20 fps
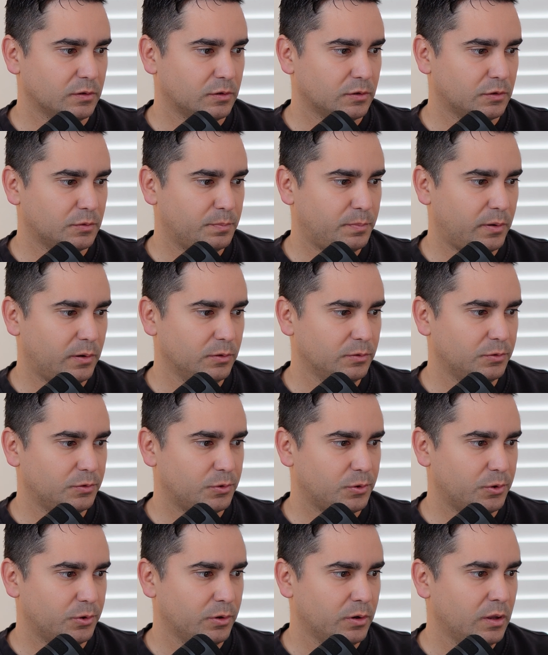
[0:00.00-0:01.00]
is a
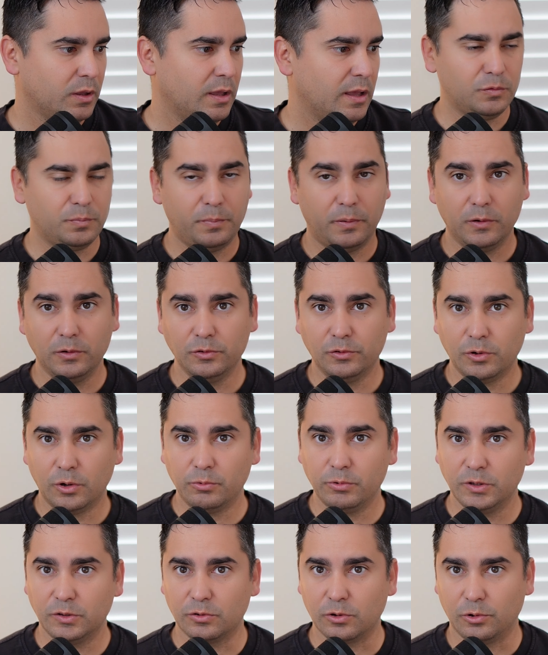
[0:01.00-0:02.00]
sponsor. Sponsor
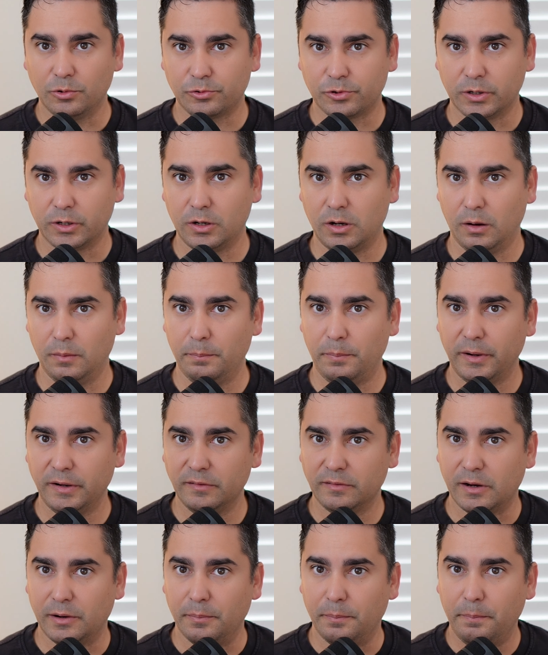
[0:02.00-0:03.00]
results are
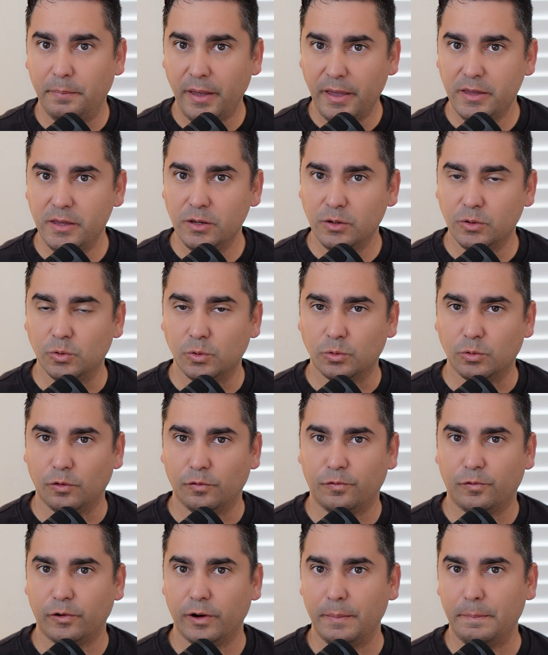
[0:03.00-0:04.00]
companies that are paying Google
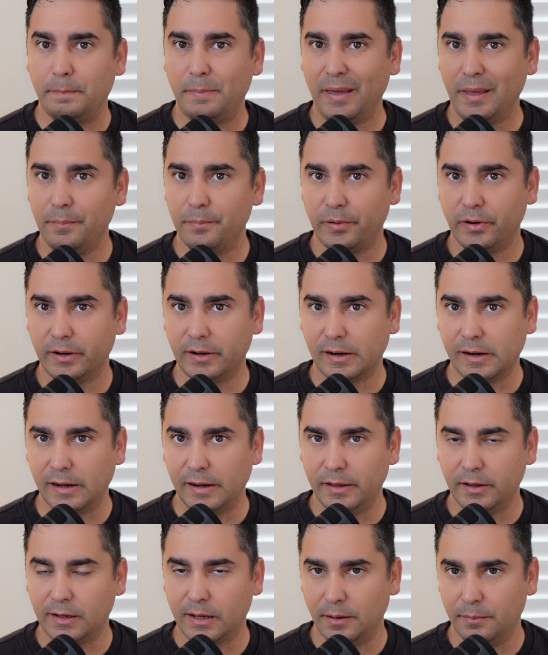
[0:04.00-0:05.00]
for a
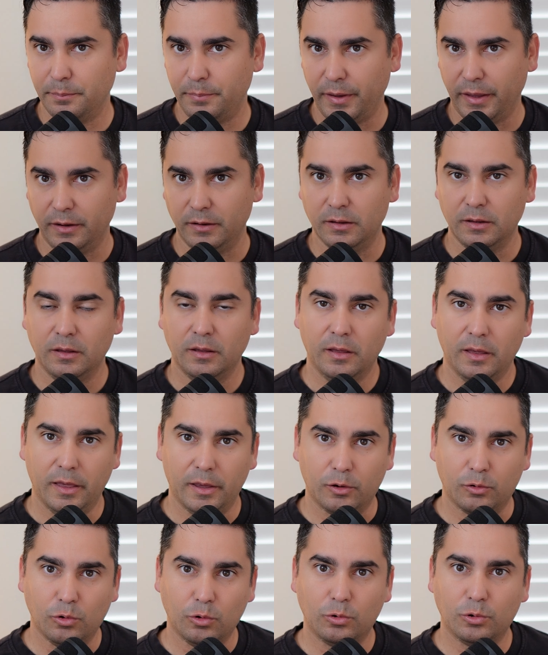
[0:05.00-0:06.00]
pay-per-click campaign, a
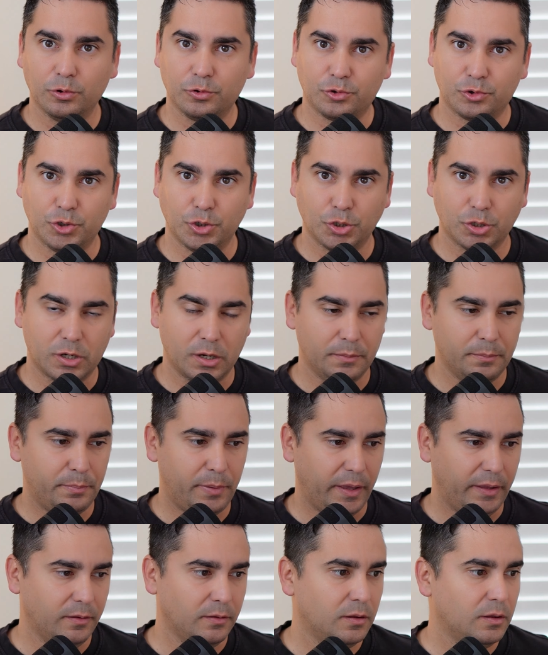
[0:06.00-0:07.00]
Google search
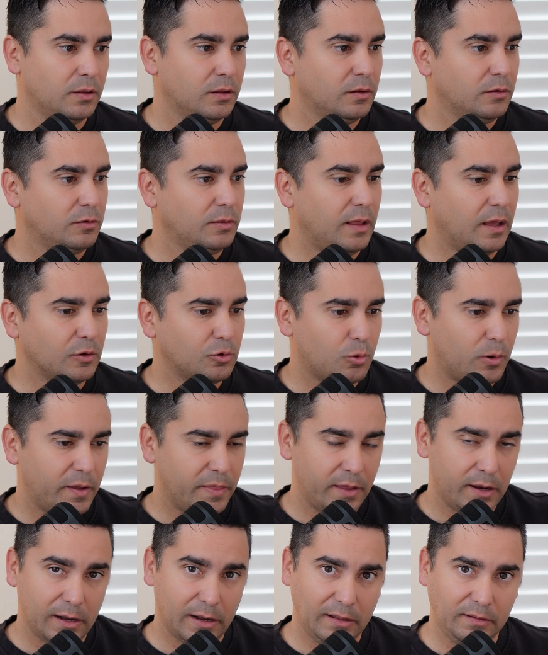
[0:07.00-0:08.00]
campaign. That's why
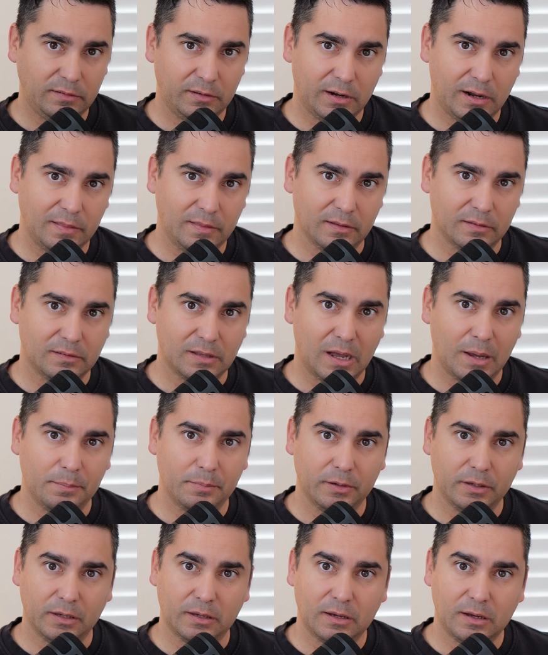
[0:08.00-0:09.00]
they're listed at the top.
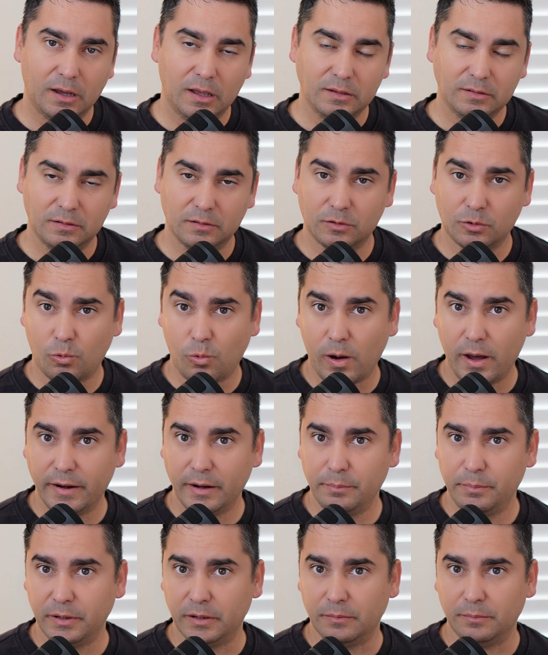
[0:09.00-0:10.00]
It costs us quite a
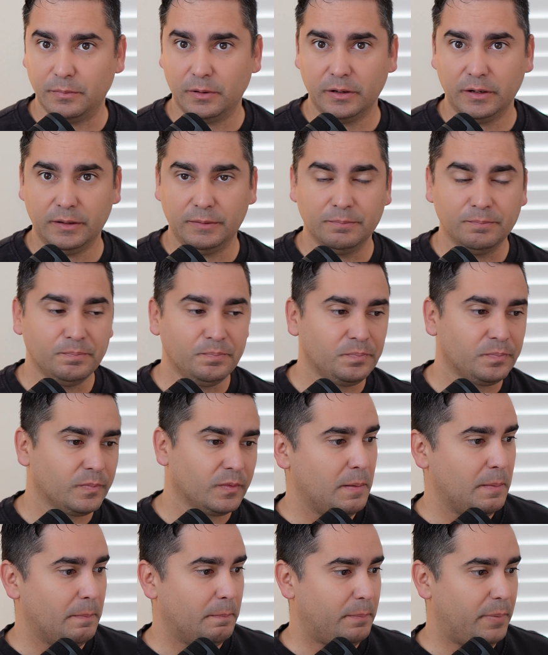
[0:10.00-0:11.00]
bit of money,
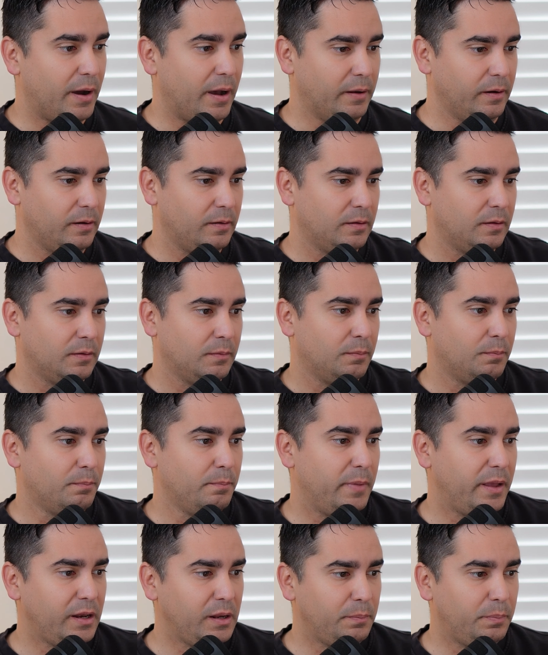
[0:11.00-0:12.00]
but
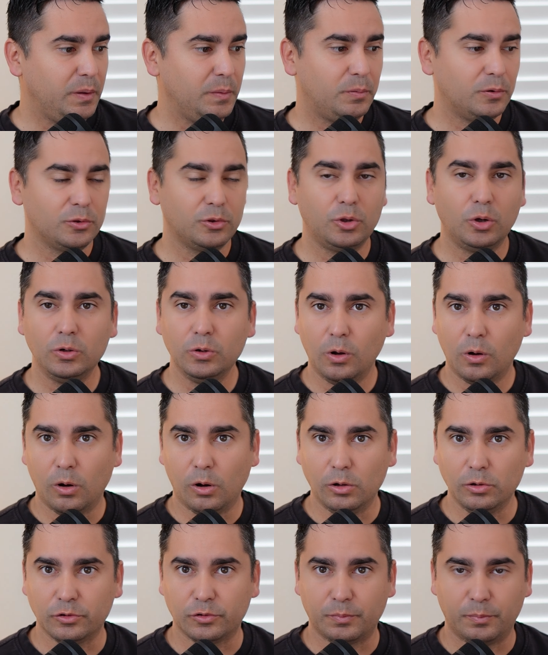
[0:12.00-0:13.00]
many people don't
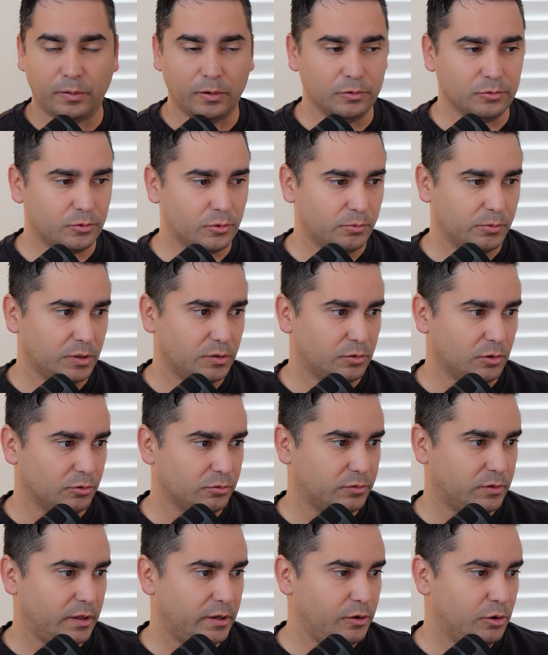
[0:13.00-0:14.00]
call sponsor results.
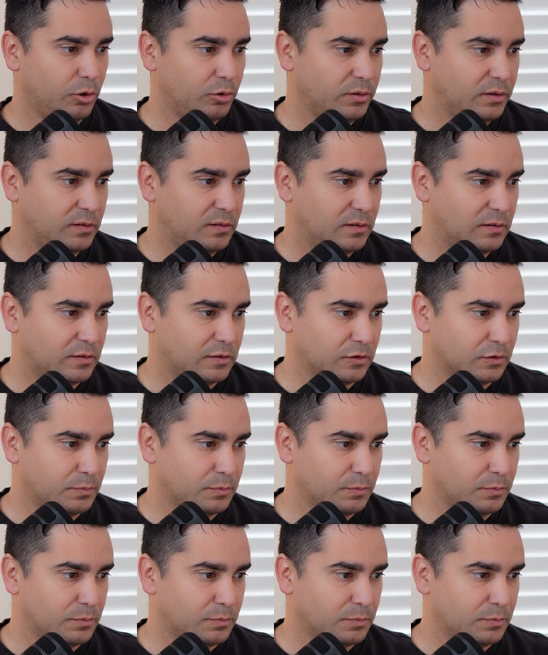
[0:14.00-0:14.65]
They know this is a